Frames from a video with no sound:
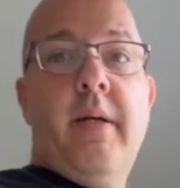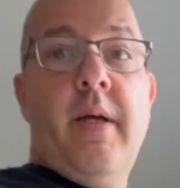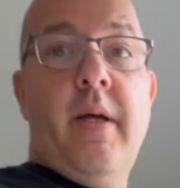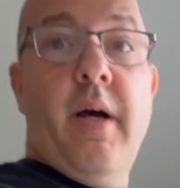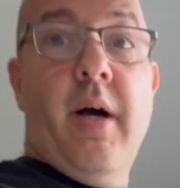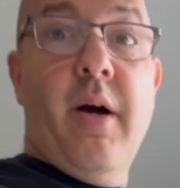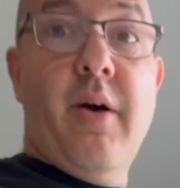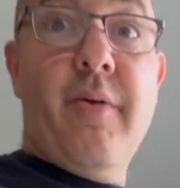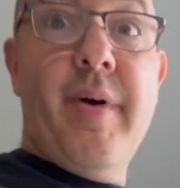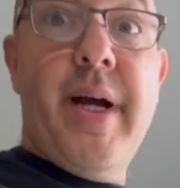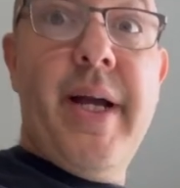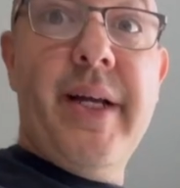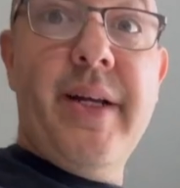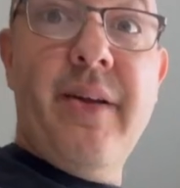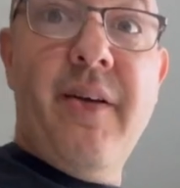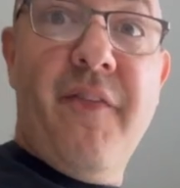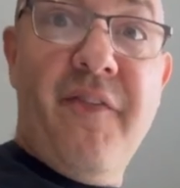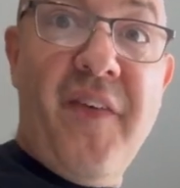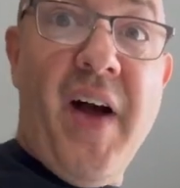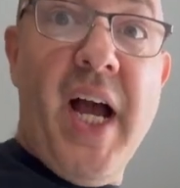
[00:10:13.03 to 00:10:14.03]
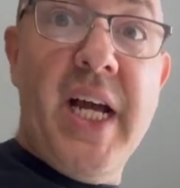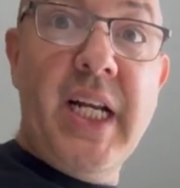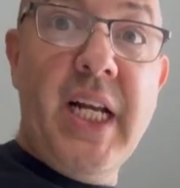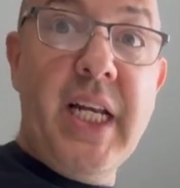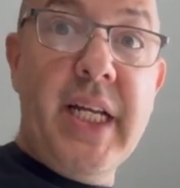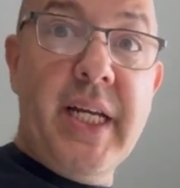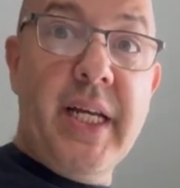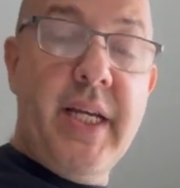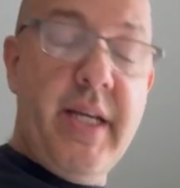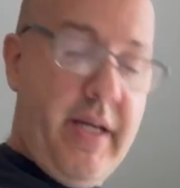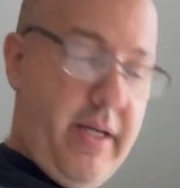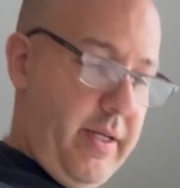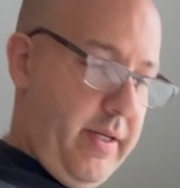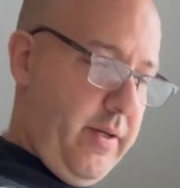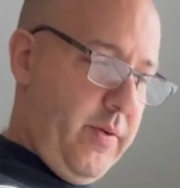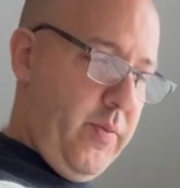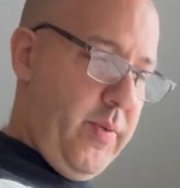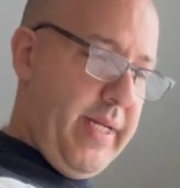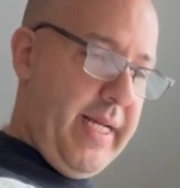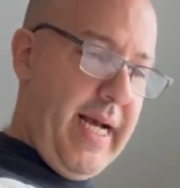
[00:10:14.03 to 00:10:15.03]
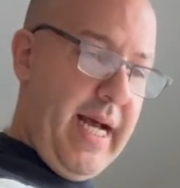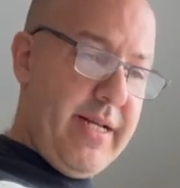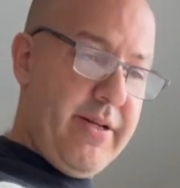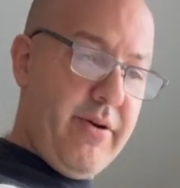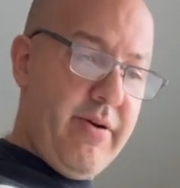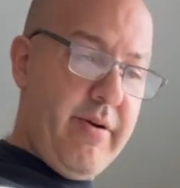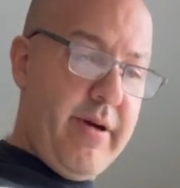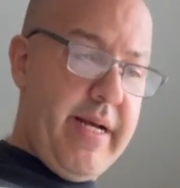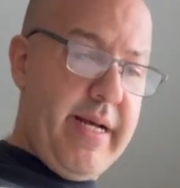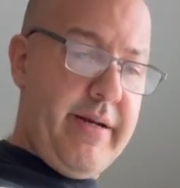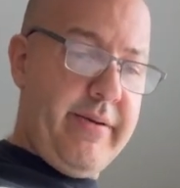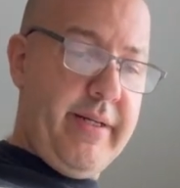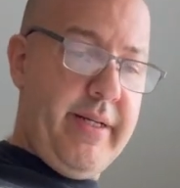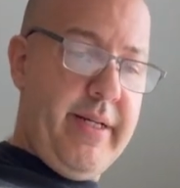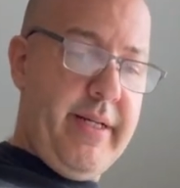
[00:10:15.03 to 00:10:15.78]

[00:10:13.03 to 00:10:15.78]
All right, finally, we got her out.